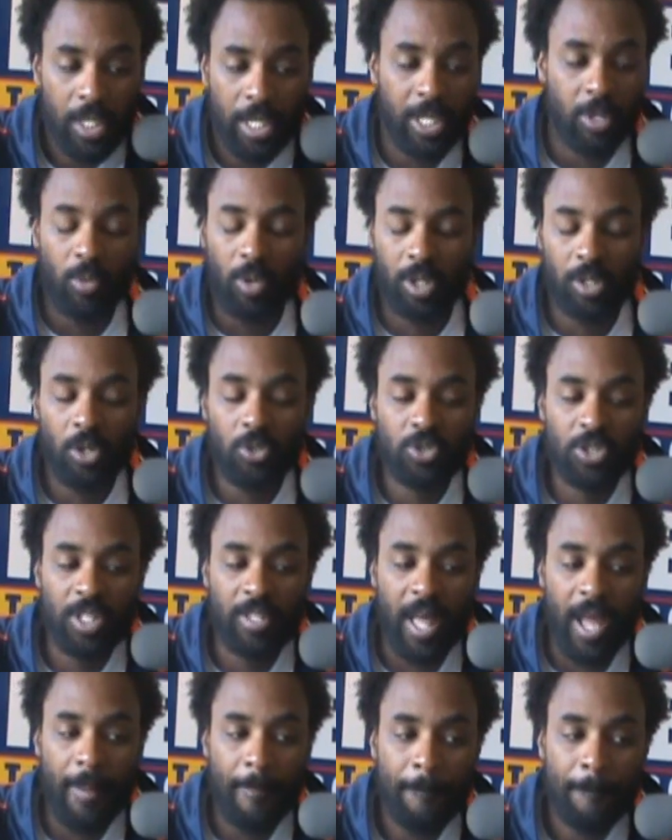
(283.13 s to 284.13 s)
and we're close
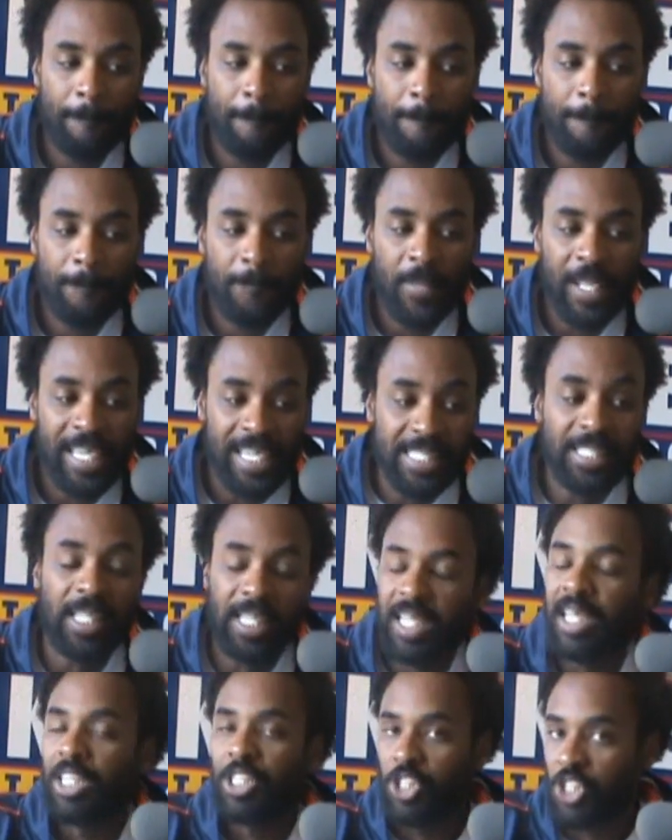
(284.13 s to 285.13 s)
to that. He's
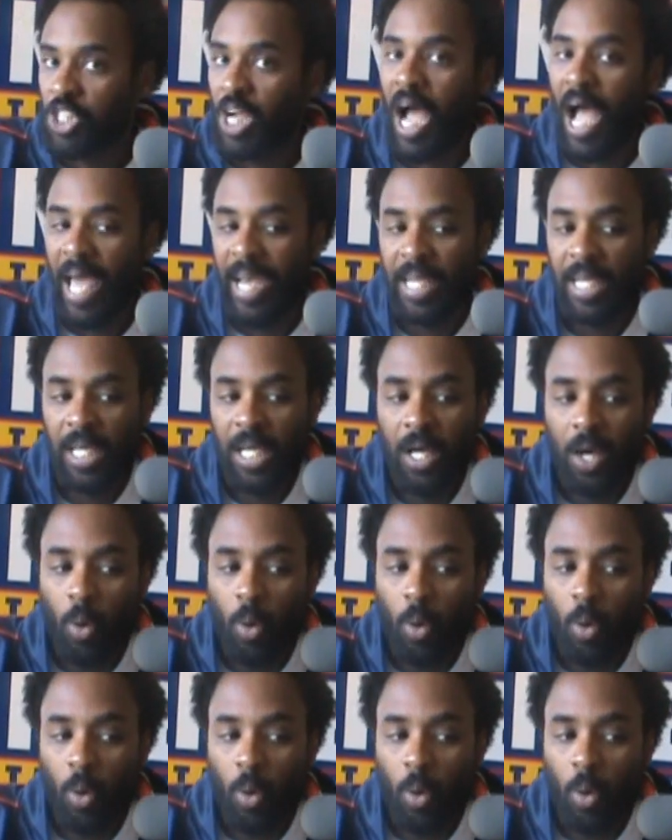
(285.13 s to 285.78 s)
going to get a shot.